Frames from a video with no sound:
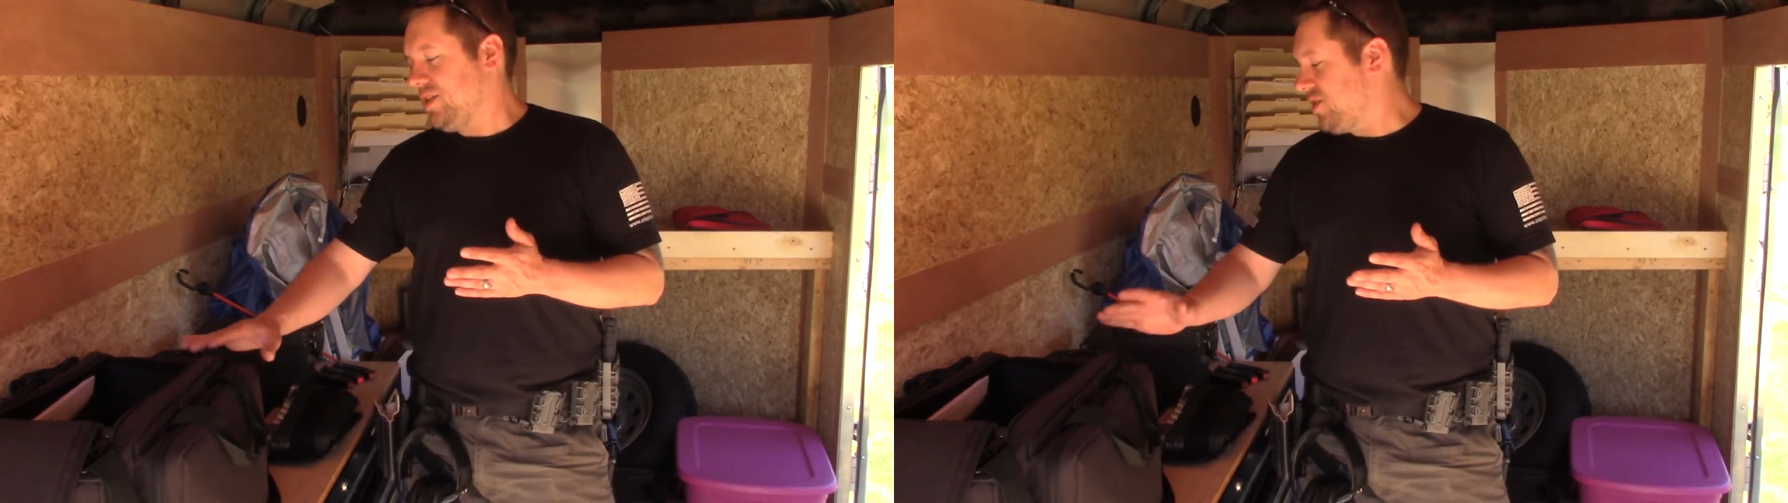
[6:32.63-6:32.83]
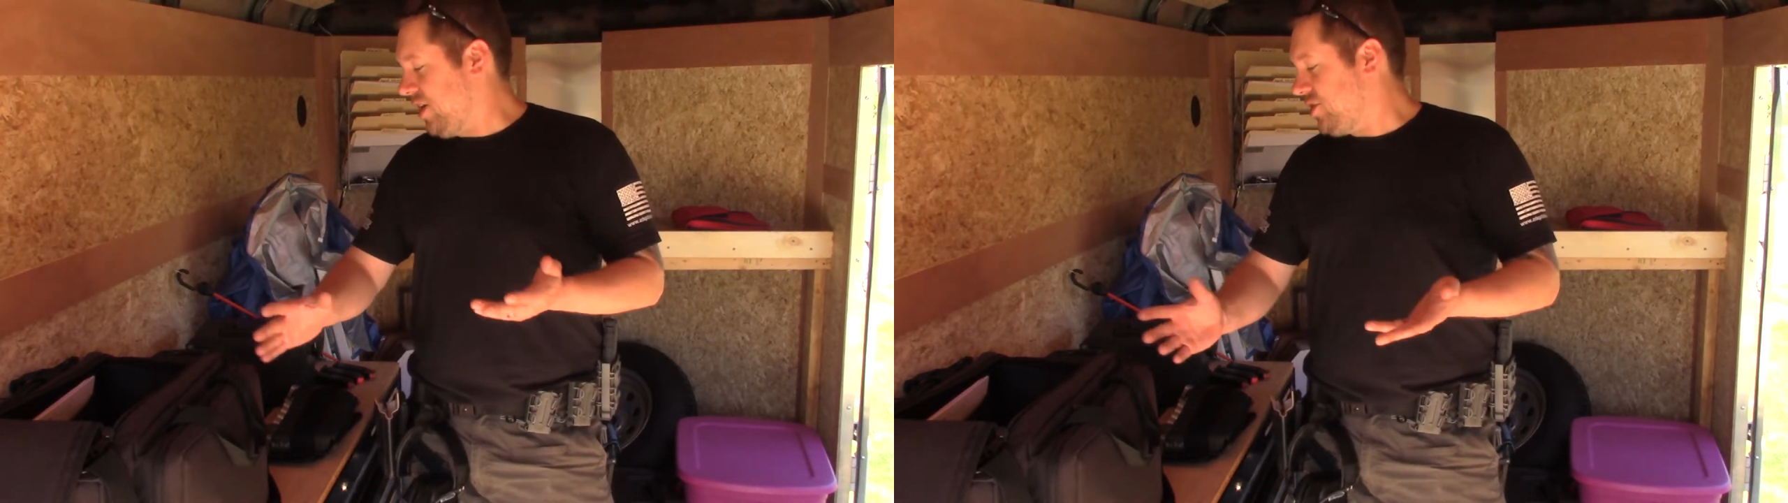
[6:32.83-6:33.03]

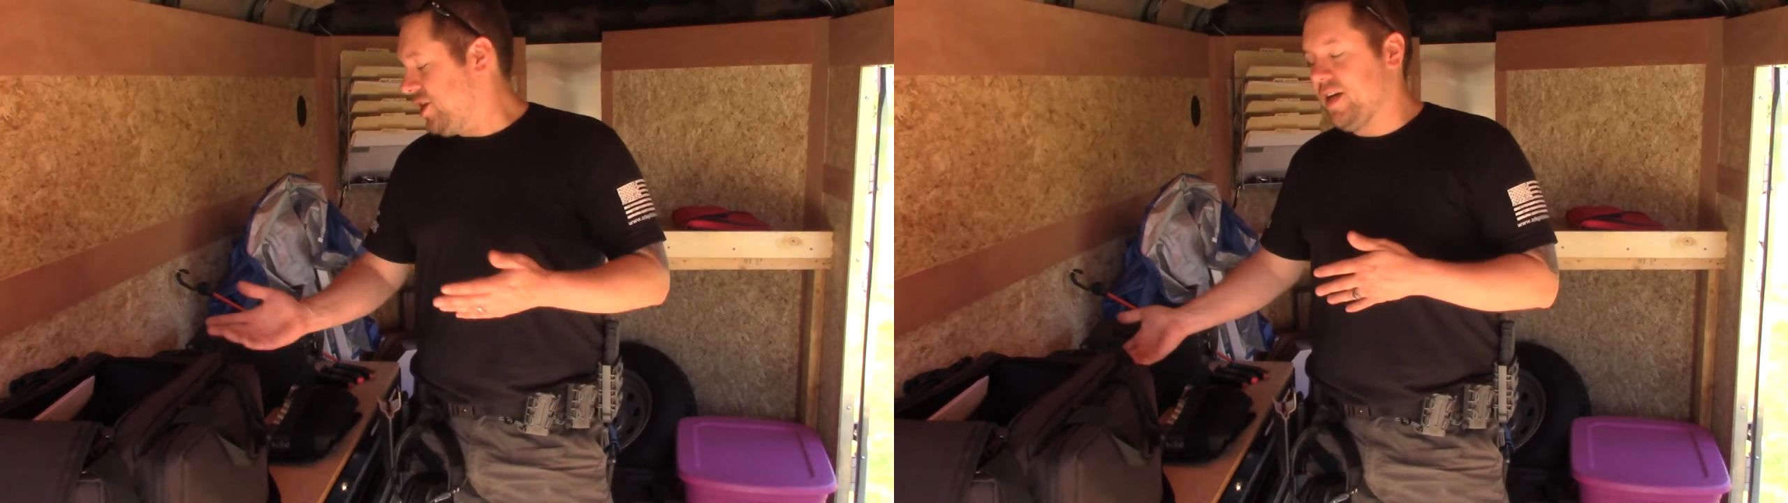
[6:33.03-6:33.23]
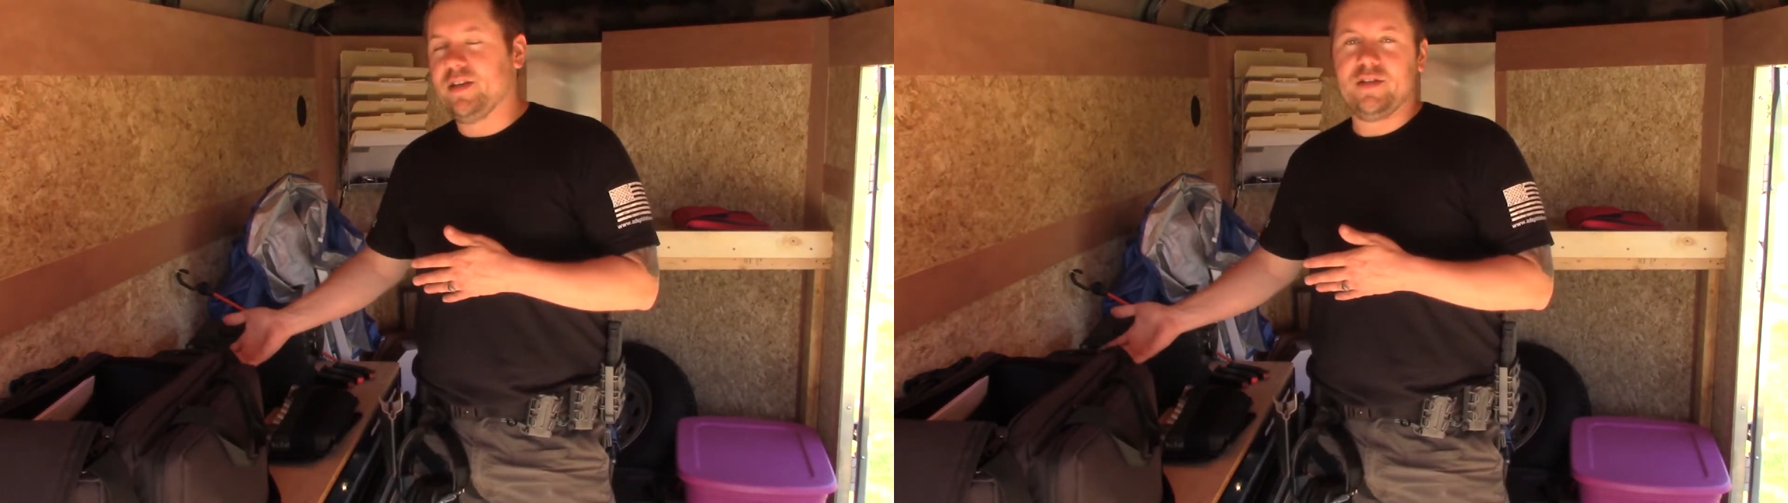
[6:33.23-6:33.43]
such
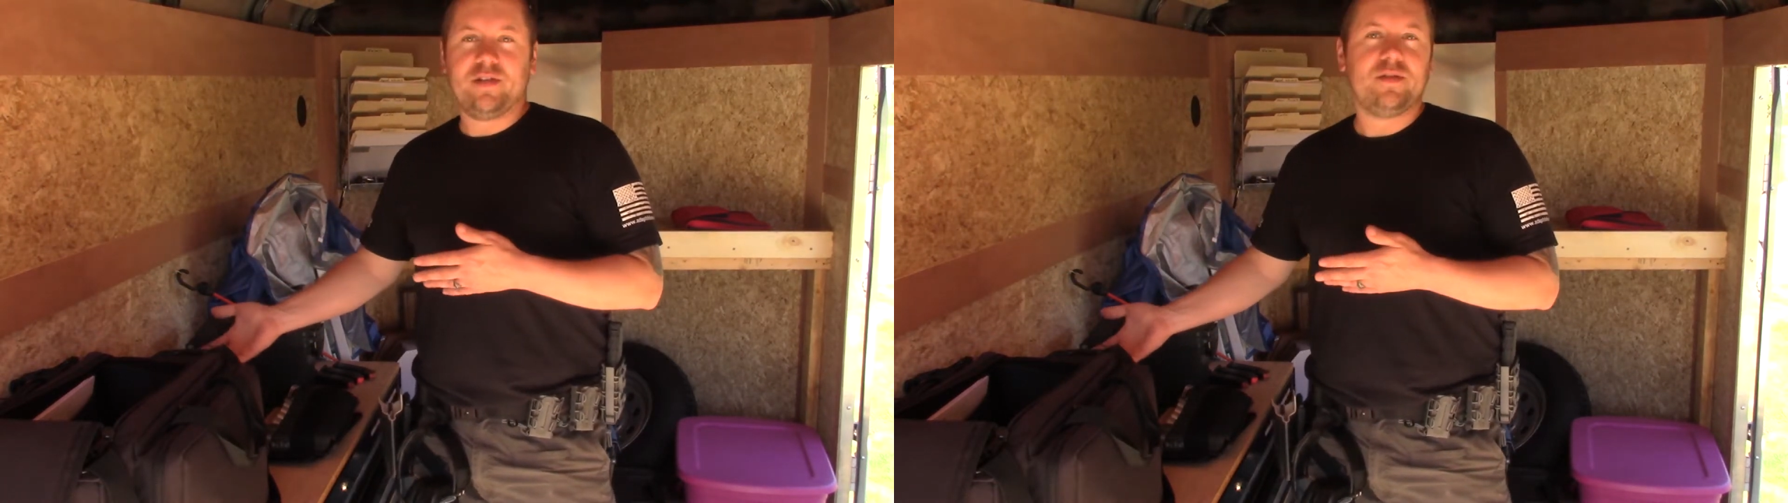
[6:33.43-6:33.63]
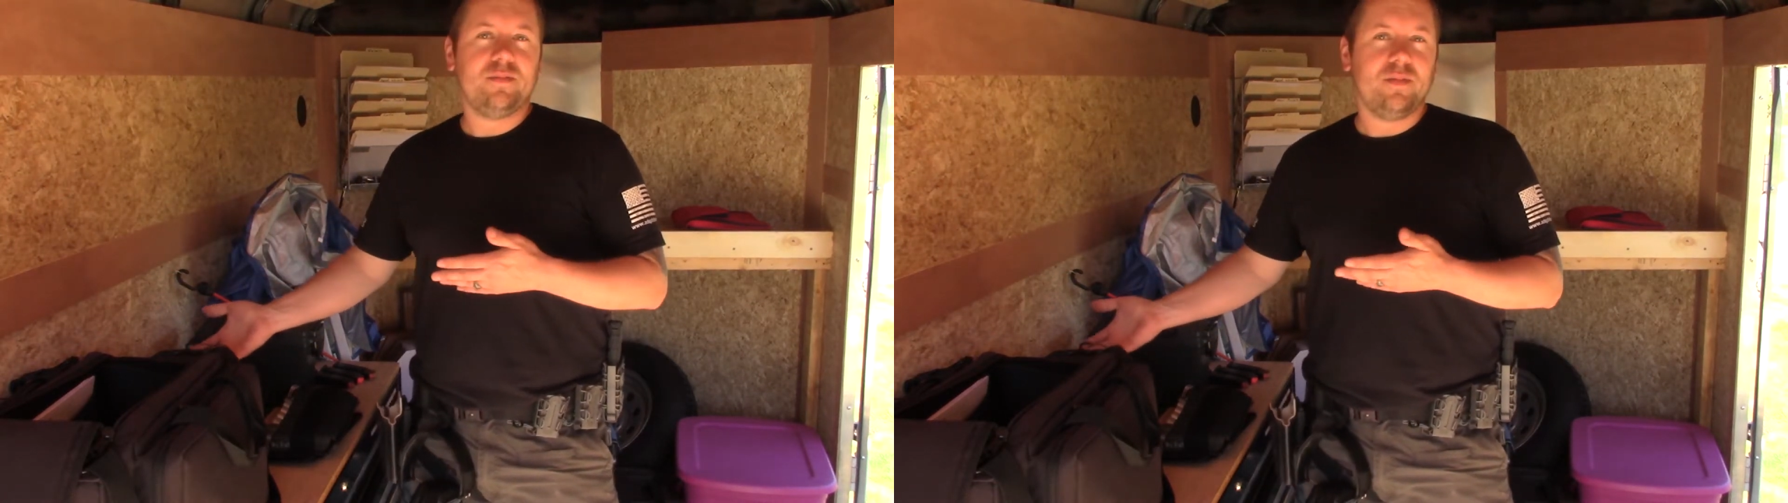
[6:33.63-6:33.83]

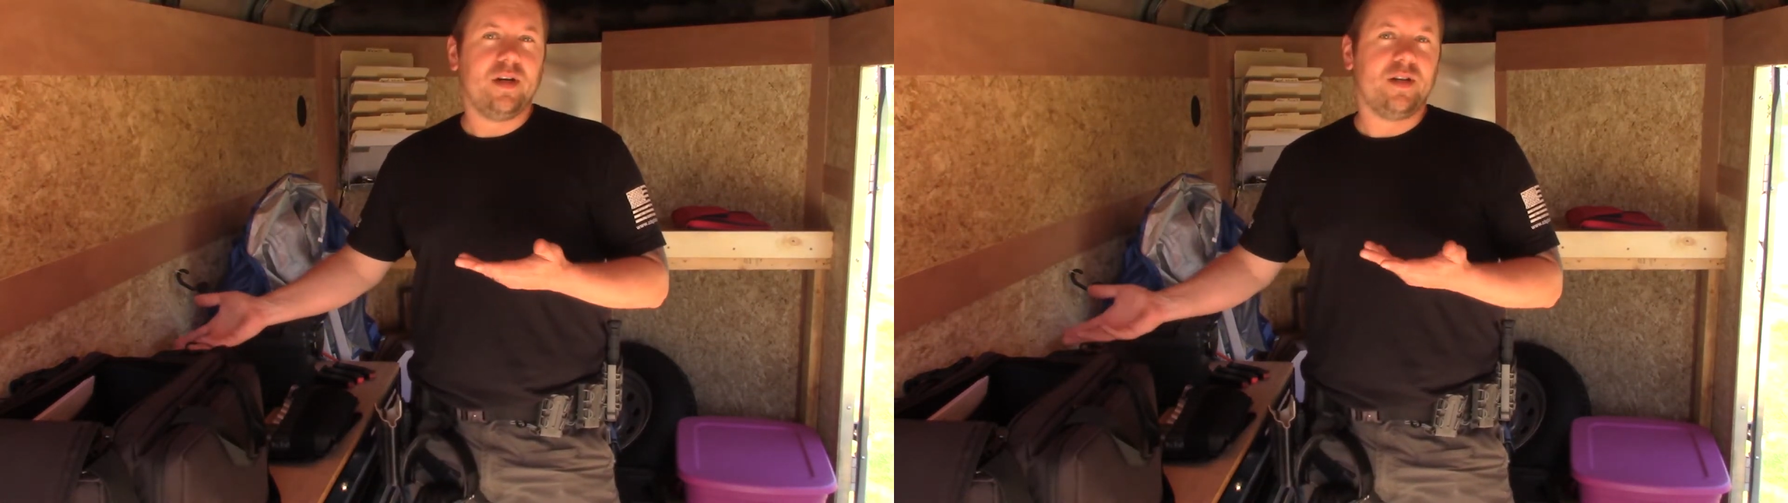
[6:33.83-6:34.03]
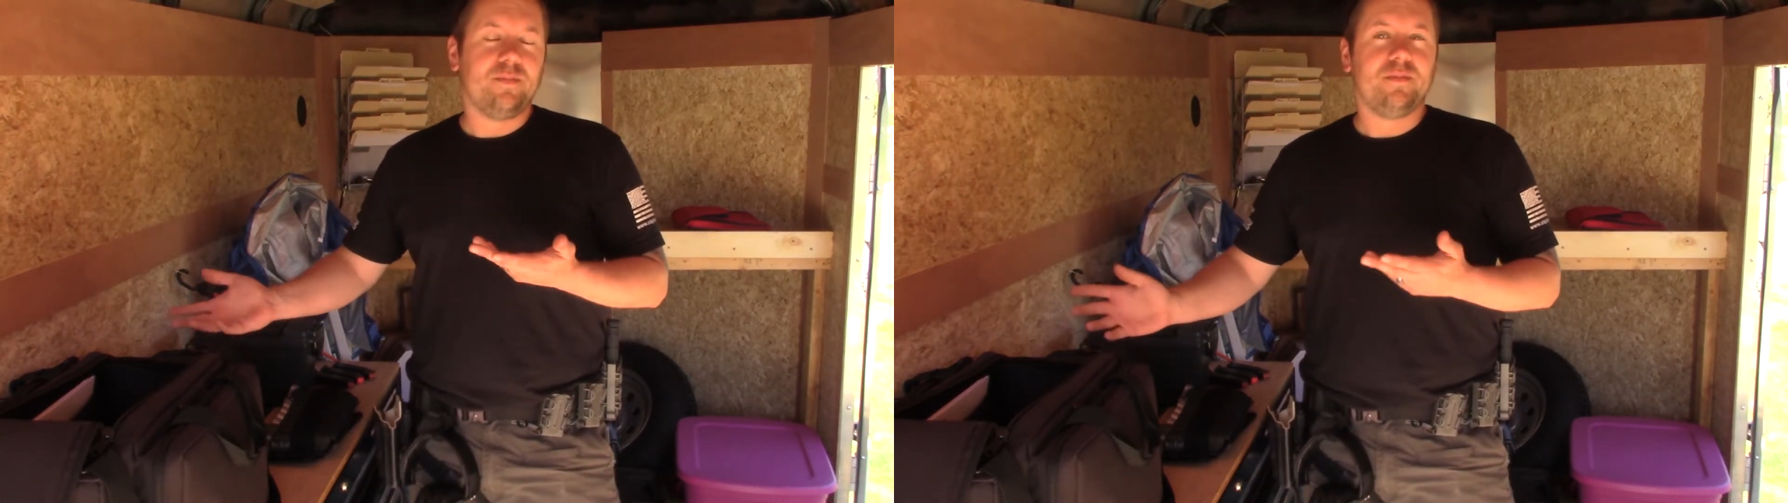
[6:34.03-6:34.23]
as
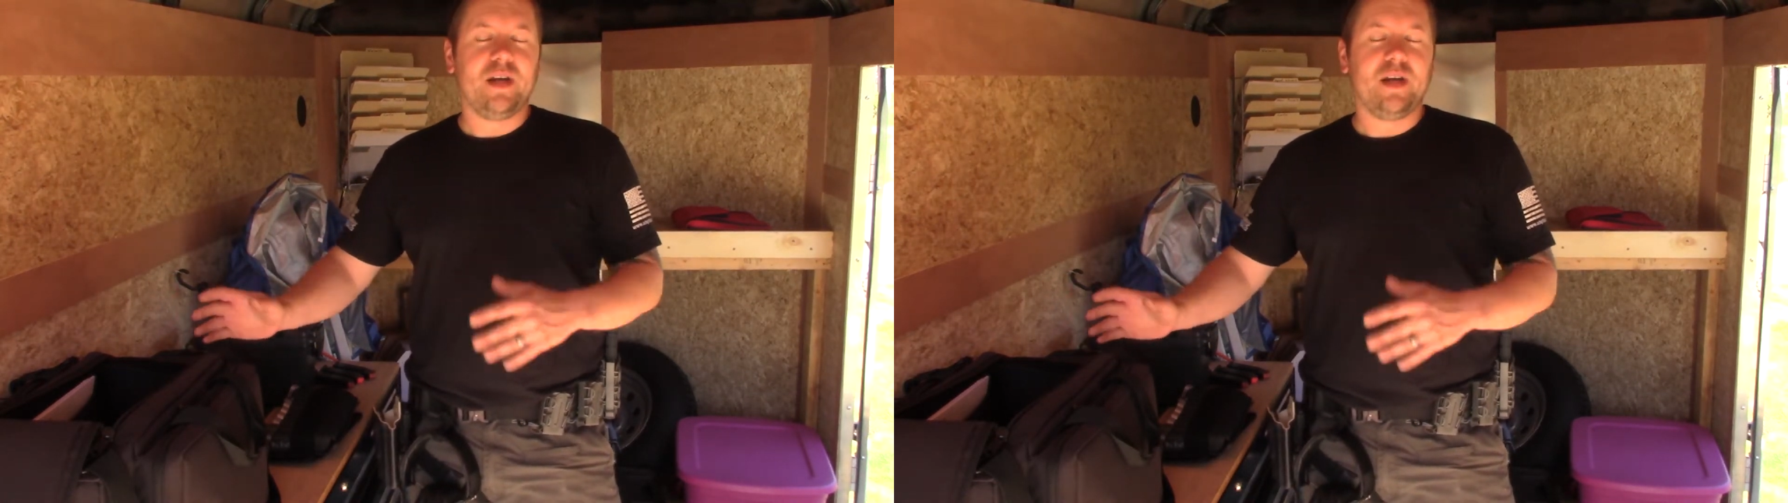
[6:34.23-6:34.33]
an